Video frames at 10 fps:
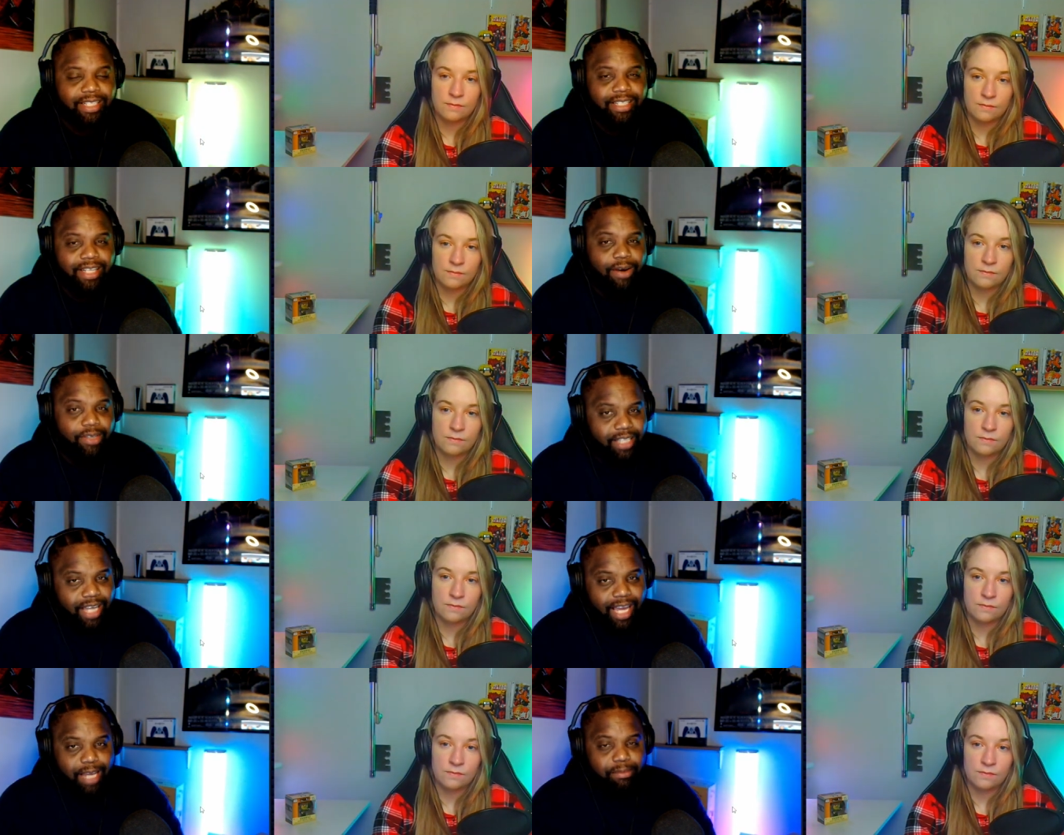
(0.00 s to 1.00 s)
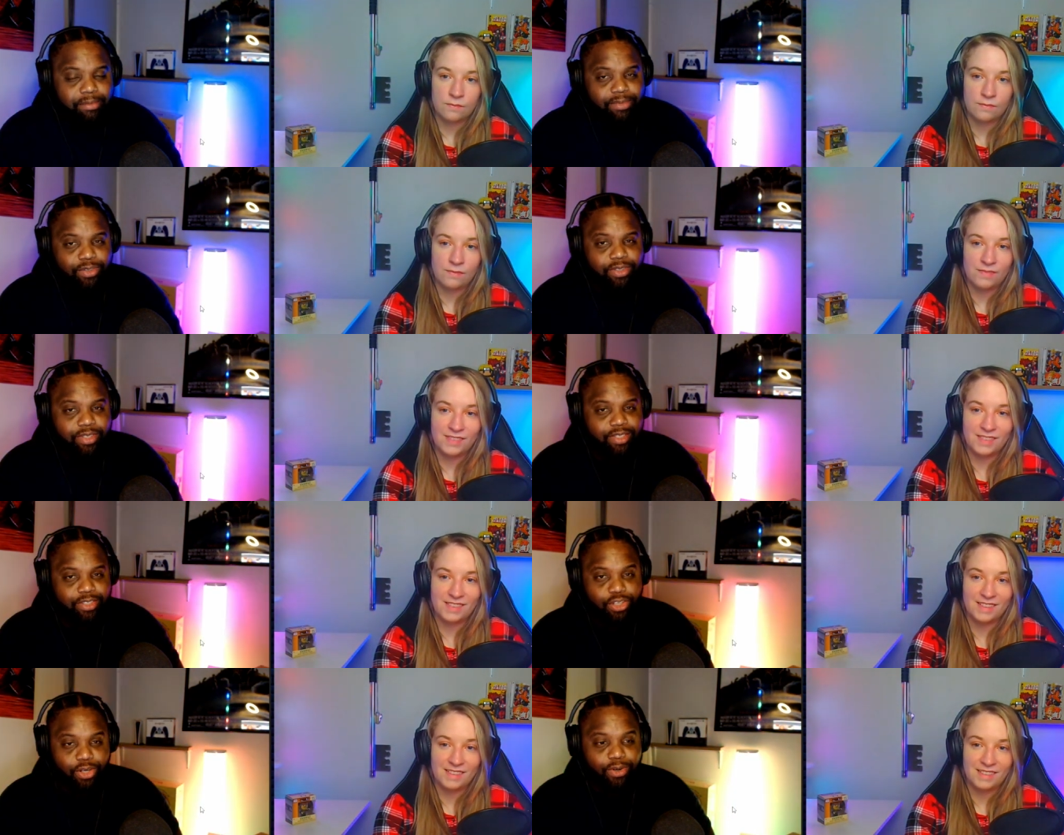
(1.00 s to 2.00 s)
Speaker 1: Now in the game,
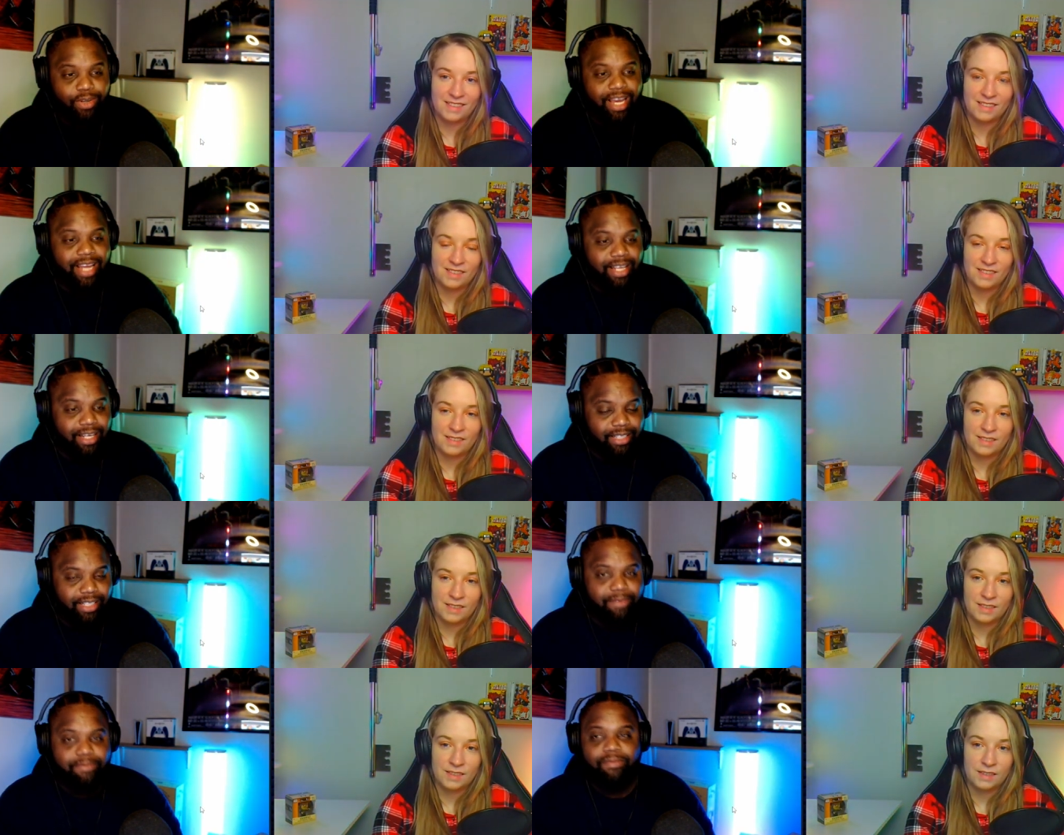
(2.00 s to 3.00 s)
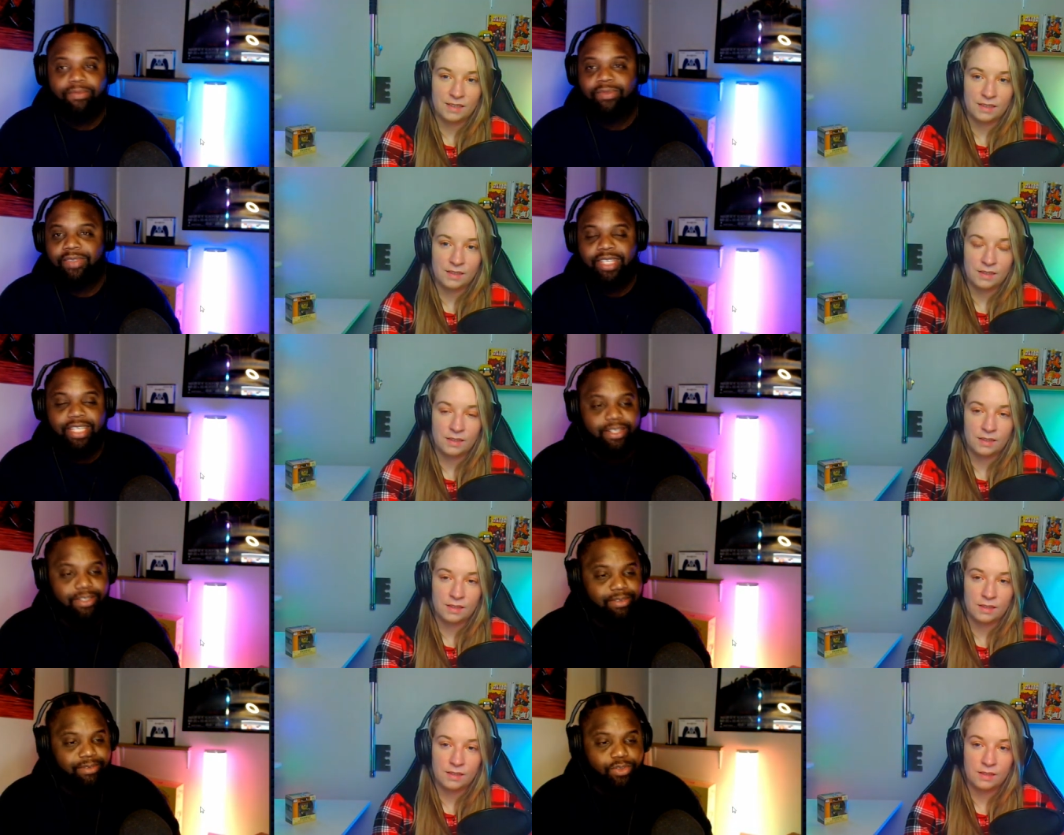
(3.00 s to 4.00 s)
Joel and Ellie kill
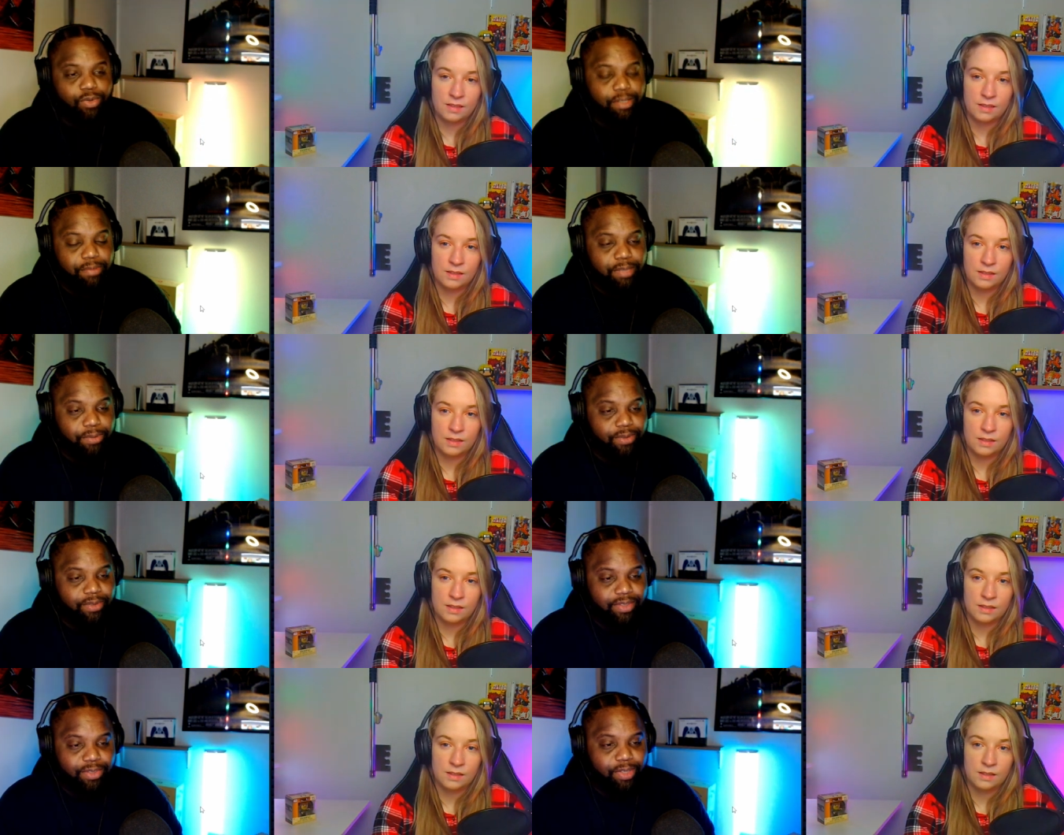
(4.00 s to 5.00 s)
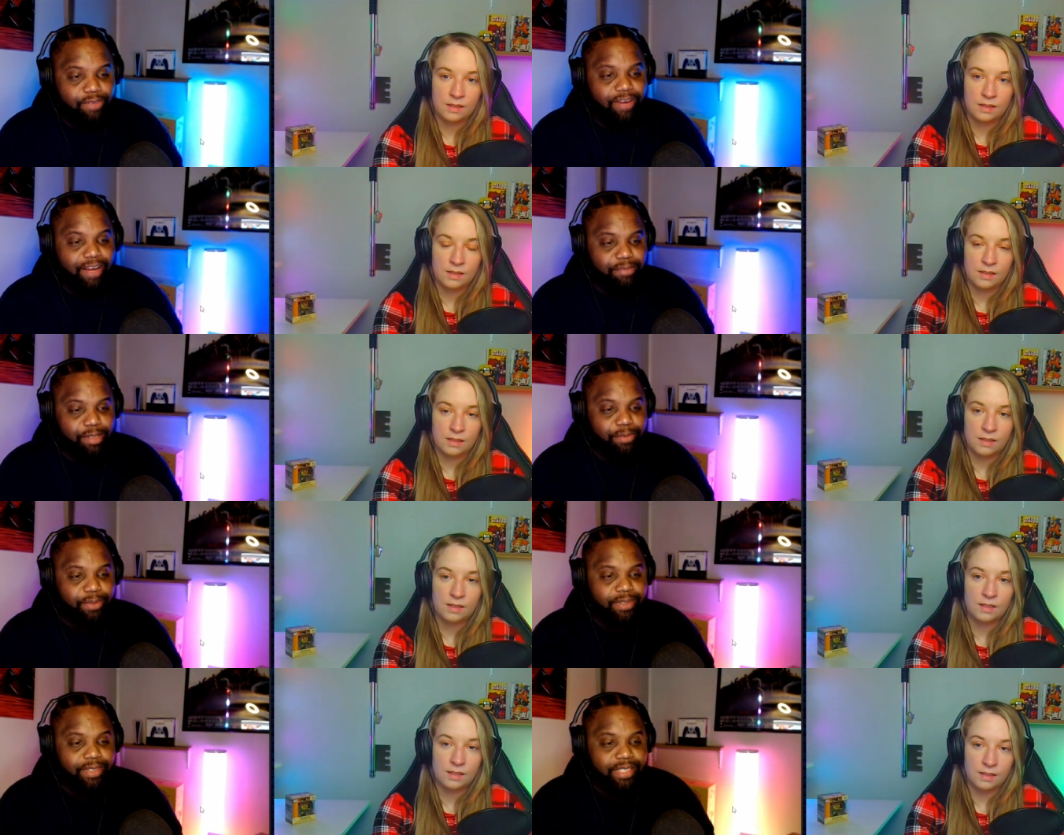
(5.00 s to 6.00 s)
twenty people, twenty five
Speaker 2: people.
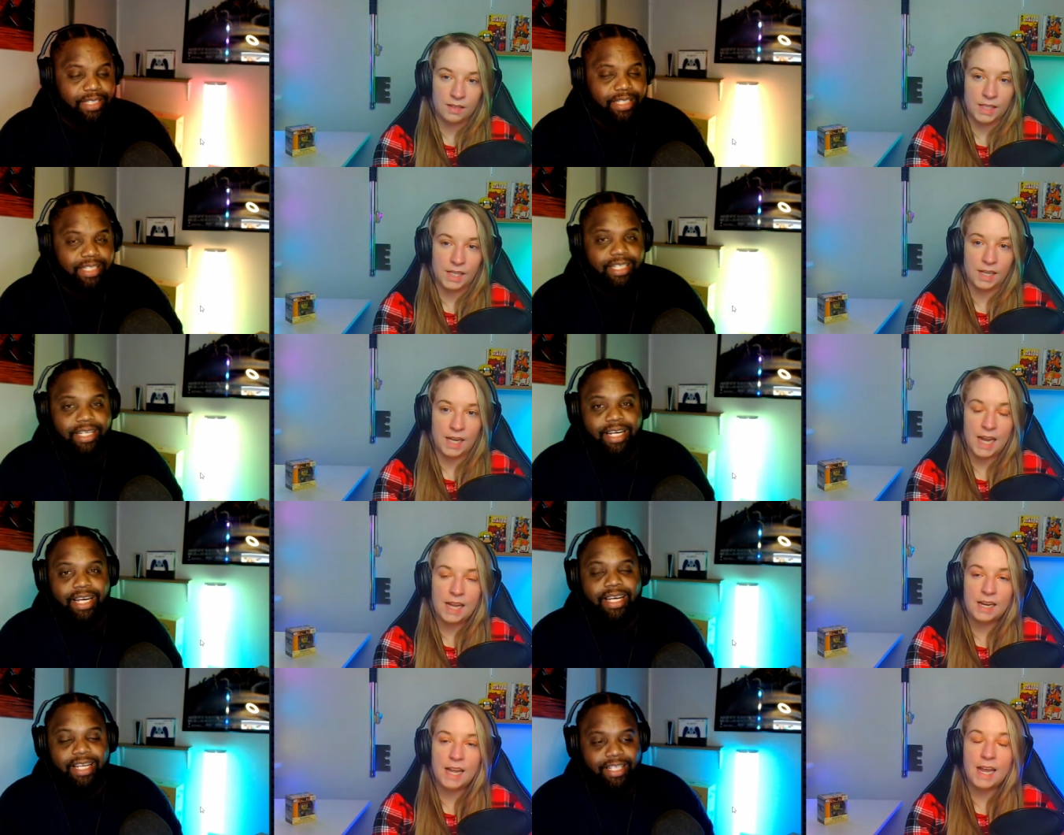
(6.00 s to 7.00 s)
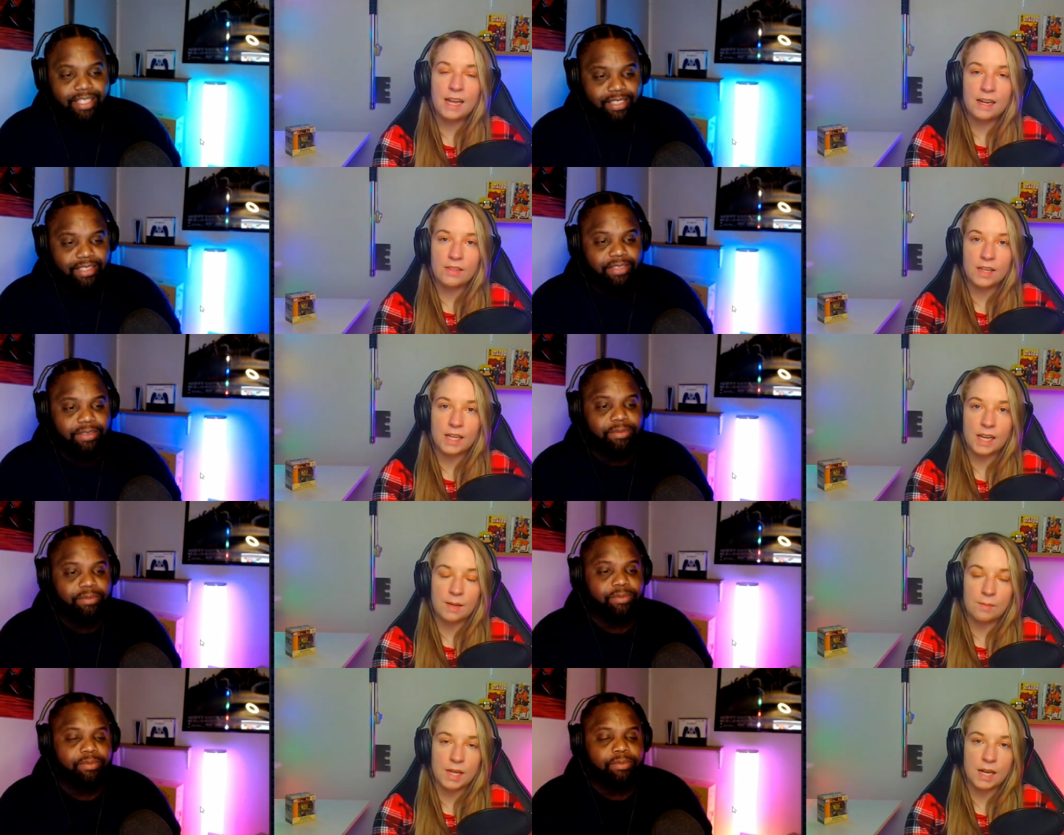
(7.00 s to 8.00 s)
Yeah, and and in the
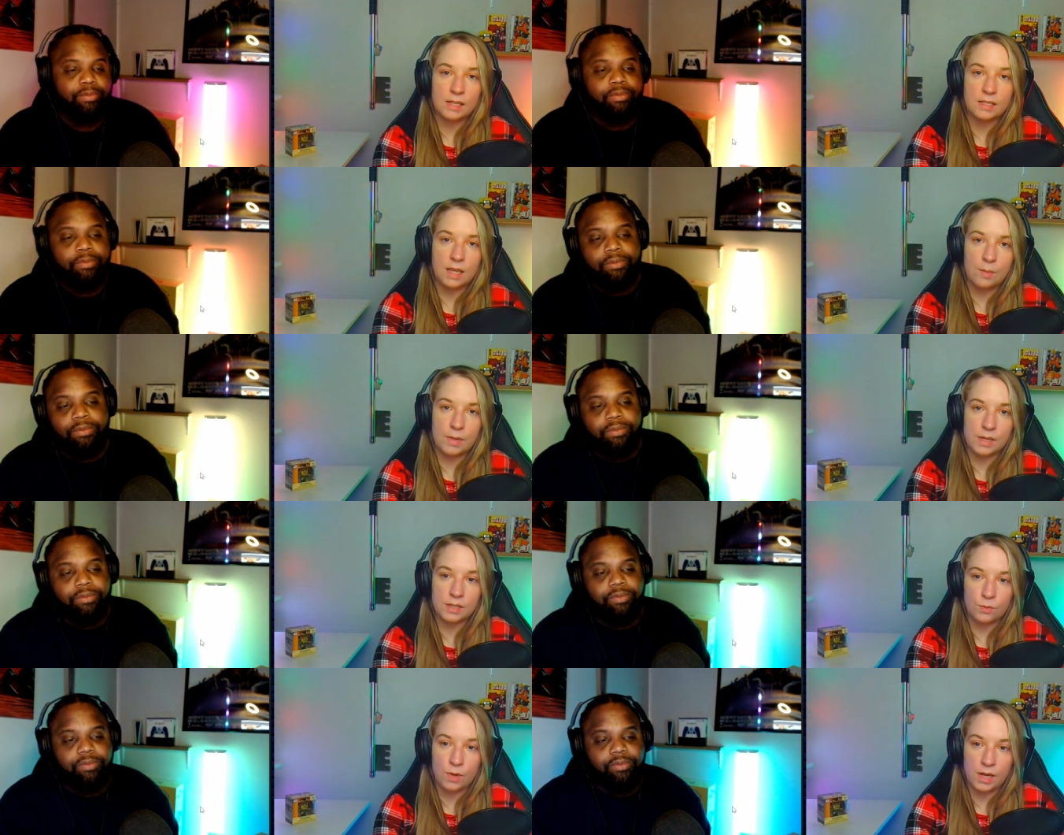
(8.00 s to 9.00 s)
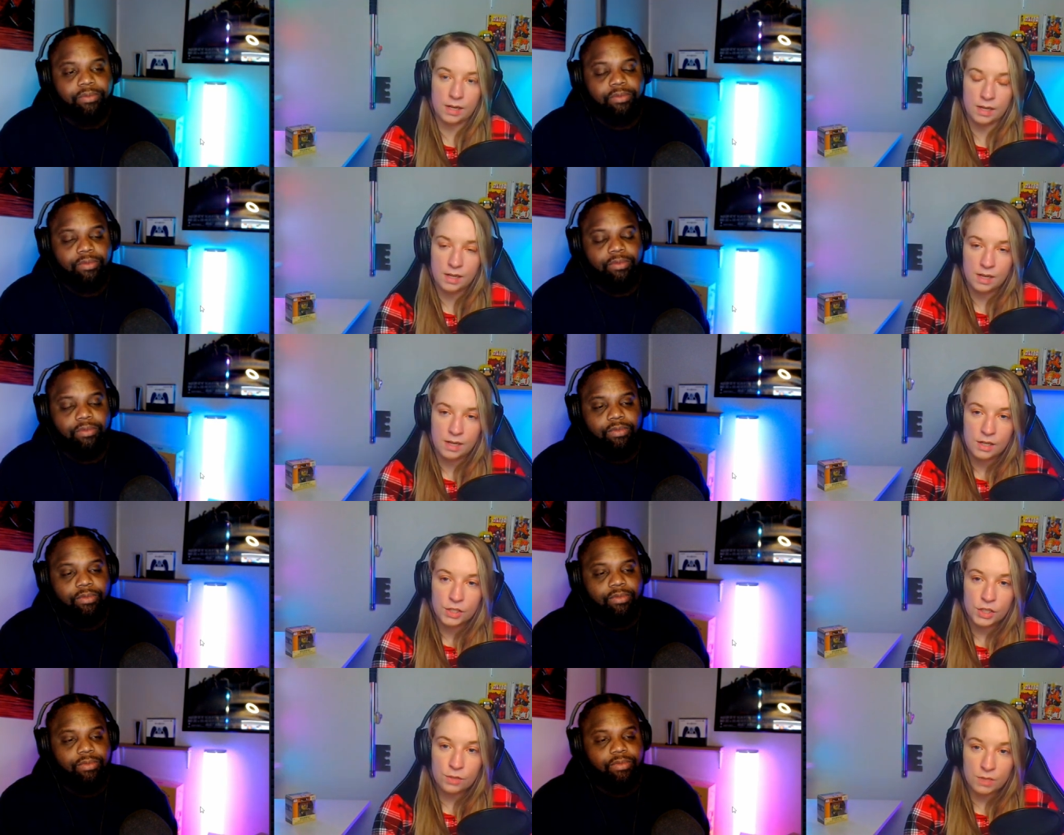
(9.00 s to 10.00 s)
game they had zombies when
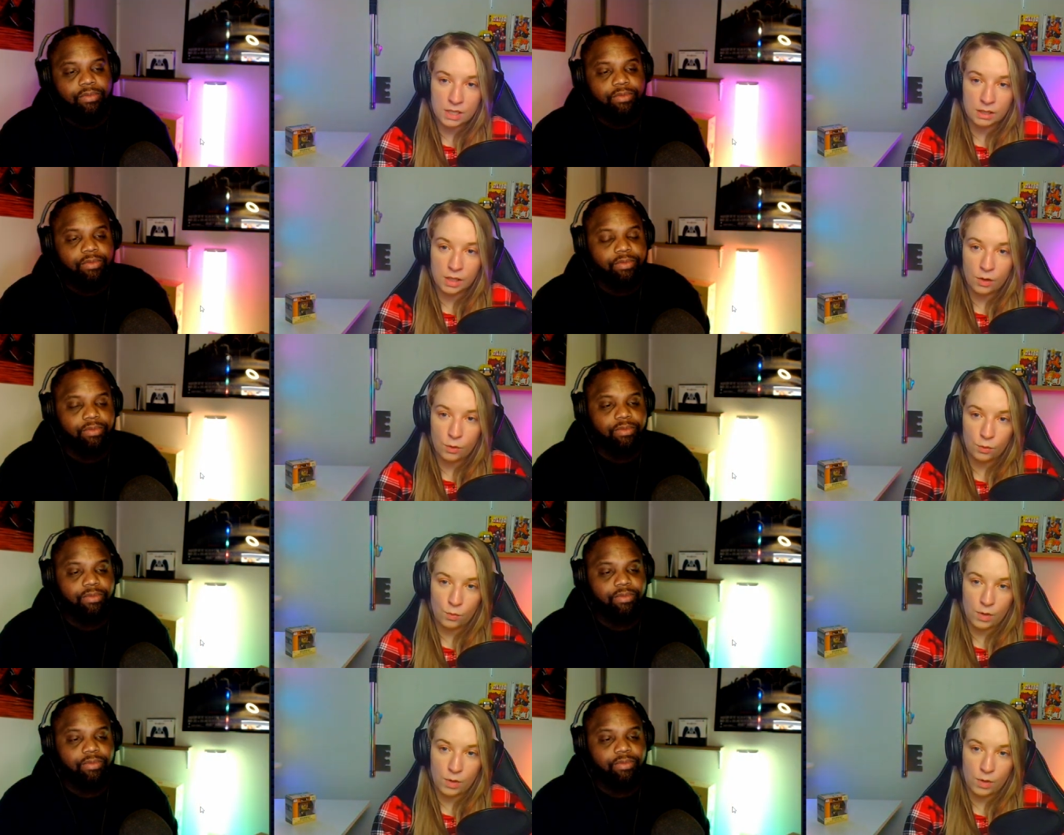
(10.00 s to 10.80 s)
she was alone